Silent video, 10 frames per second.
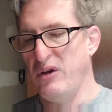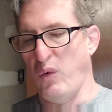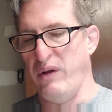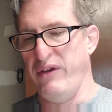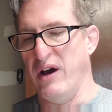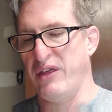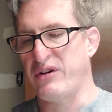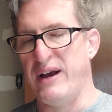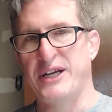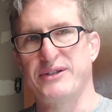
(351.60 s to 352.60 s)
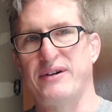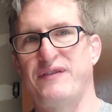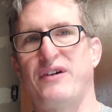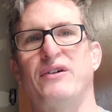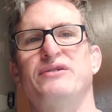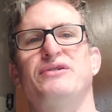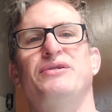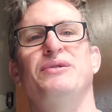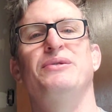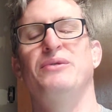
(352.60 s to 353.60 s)
where the author actually refers
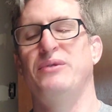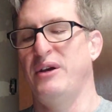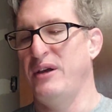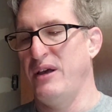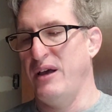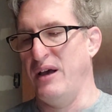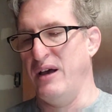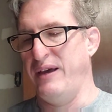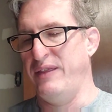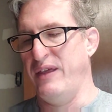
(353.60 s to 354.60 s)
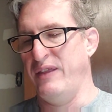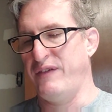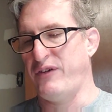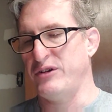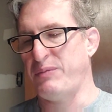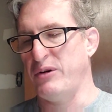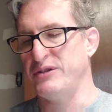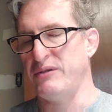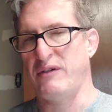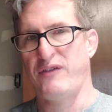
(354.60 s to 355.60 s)
to, in the first
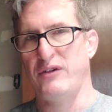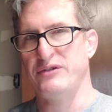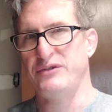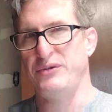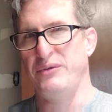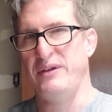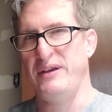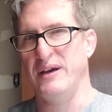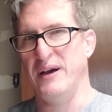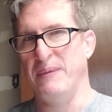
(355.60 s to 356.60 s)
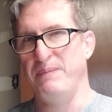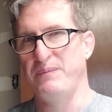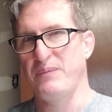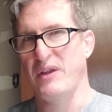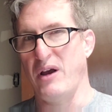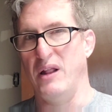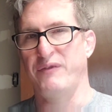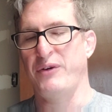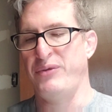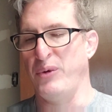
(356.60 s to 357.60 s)
person, refers to the Call
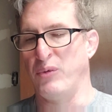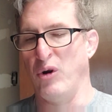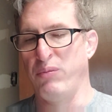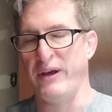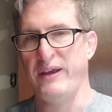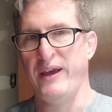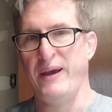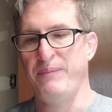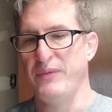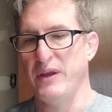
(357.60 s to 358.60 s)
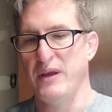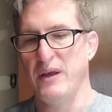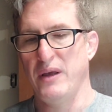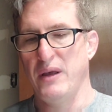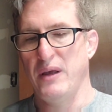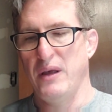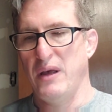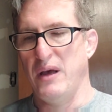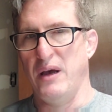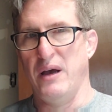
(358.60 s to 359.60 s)
of Cthulhu role playing game.
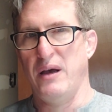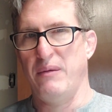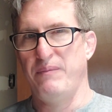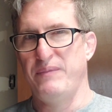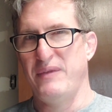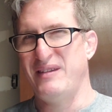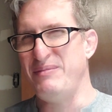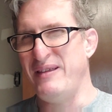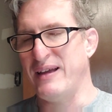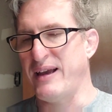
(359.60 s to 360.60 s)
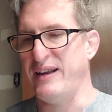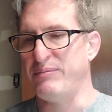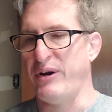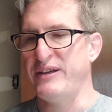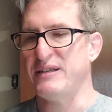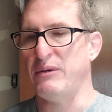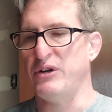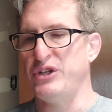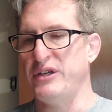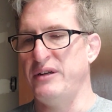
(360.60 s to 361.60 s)
To me, that kind of breaks
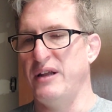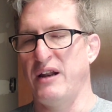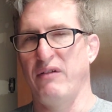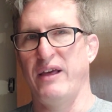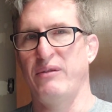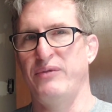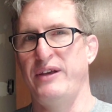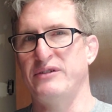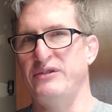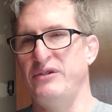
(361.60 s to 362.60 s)
immersion. I don't like when things are